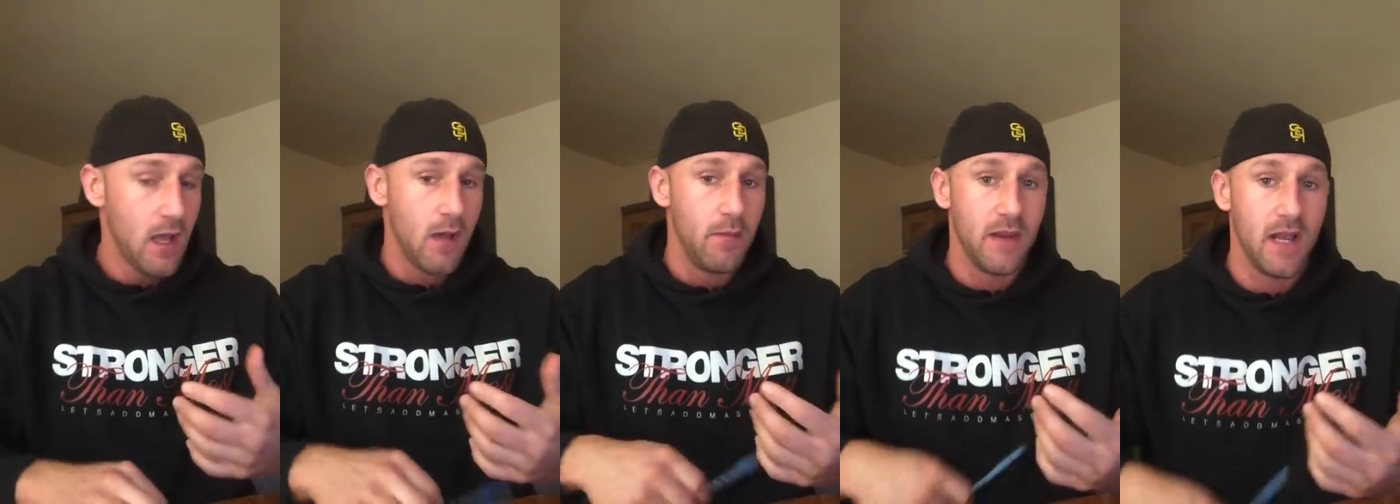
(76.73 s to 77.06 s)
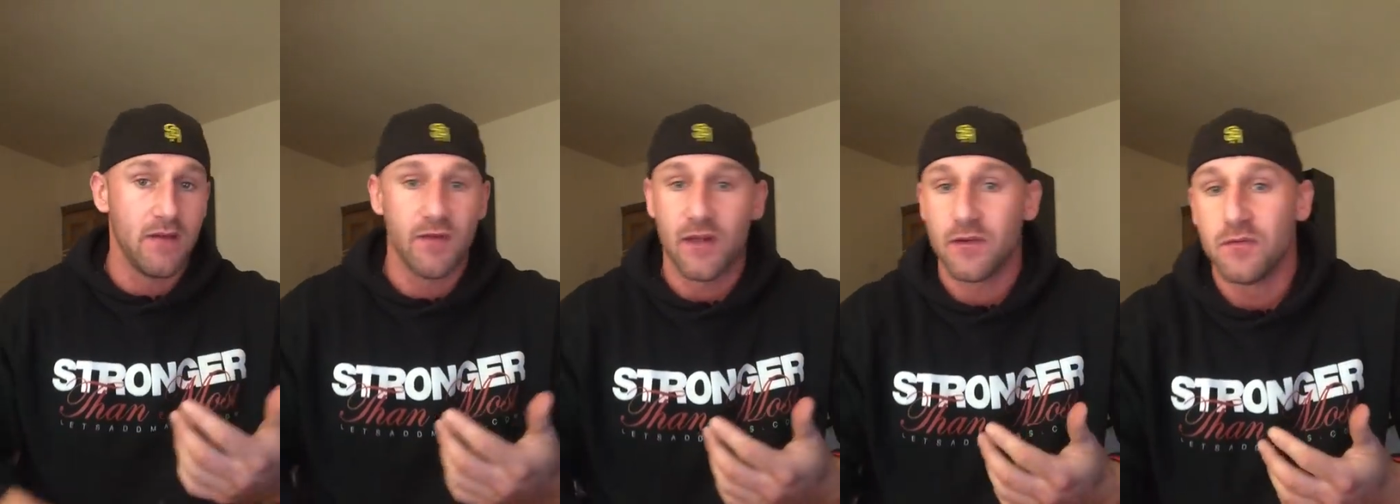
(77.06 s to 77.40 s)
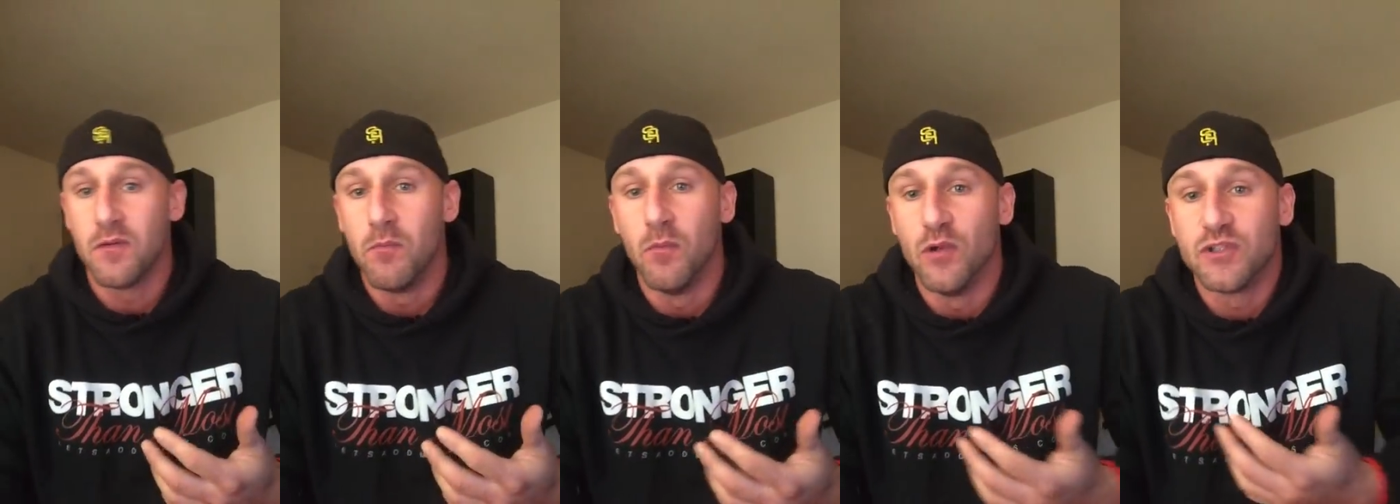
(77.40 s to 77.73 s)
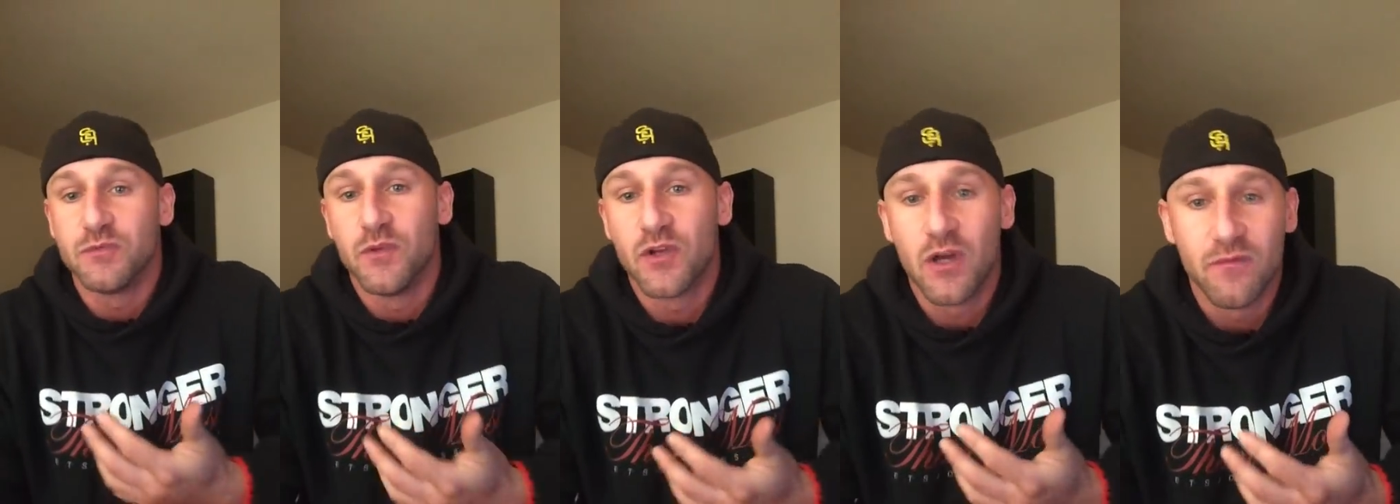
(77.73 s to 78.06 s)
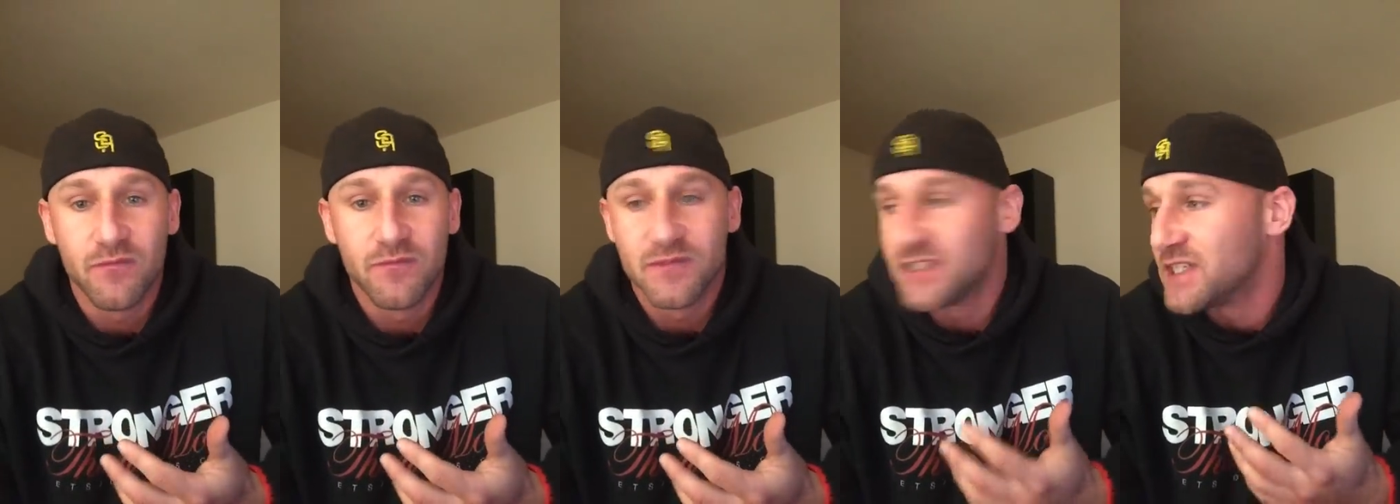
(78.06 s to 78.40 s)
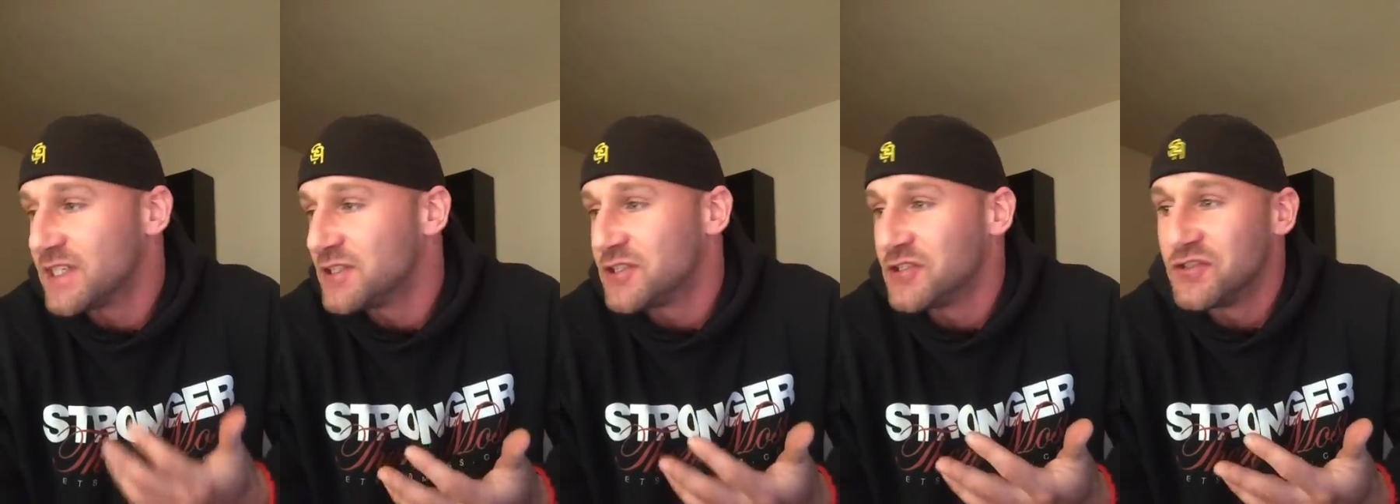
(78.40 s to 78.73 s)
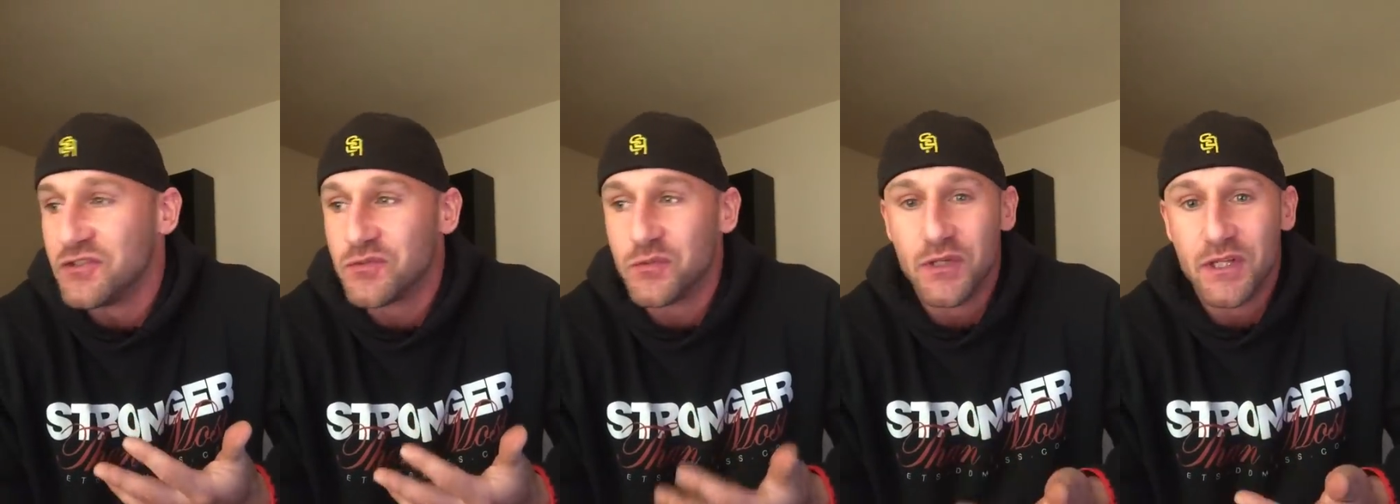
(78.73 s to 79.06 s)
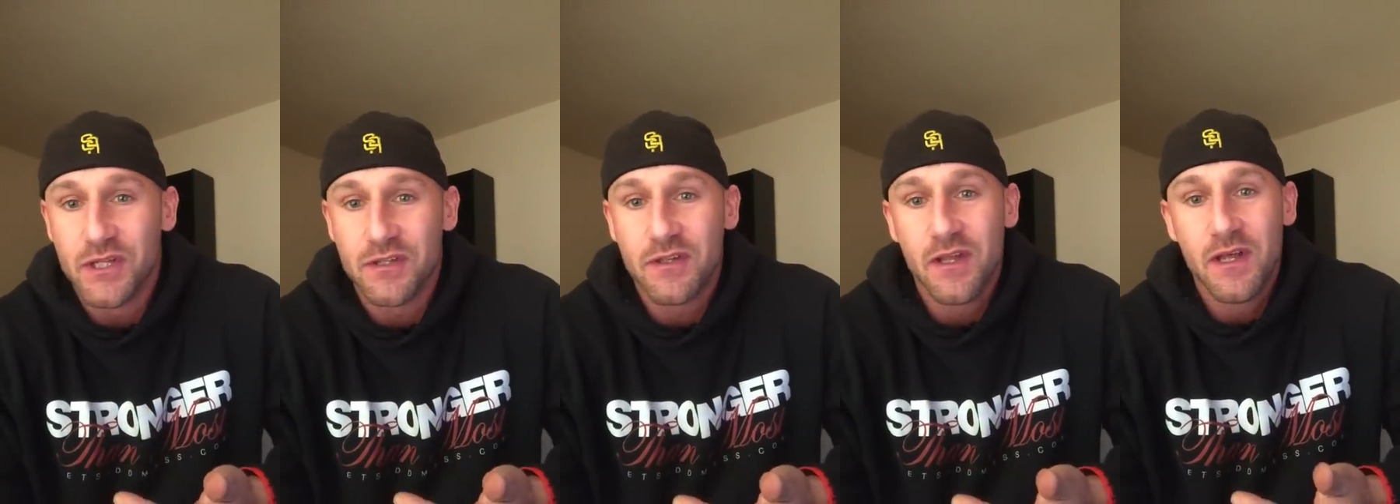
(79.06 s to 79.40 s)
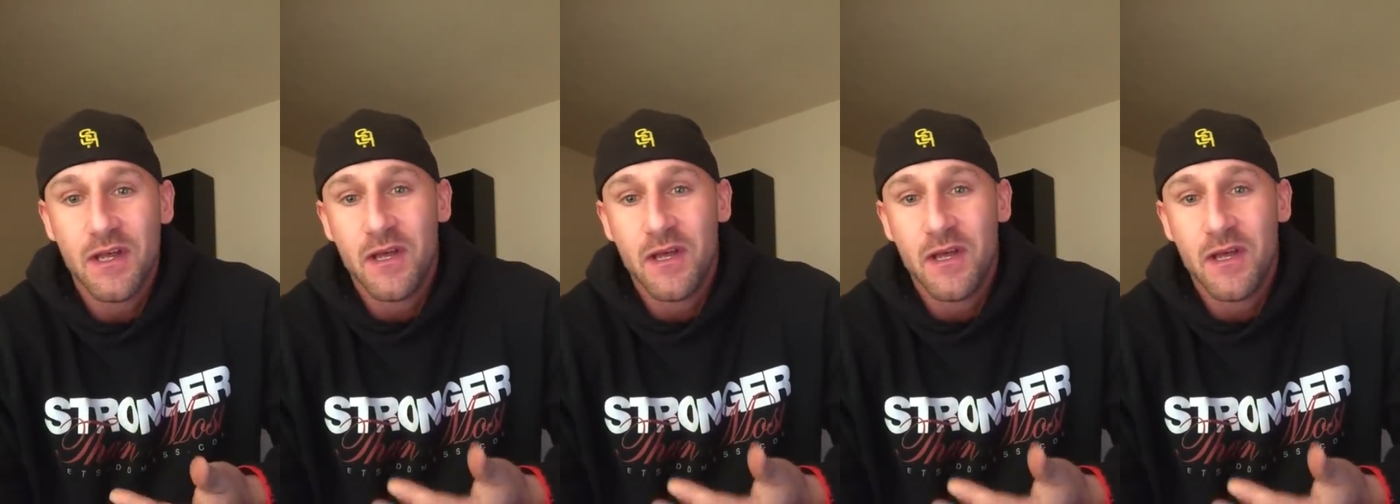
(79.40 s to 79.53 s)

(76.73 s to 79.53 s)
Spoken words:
I mean, I've had multiple conversations with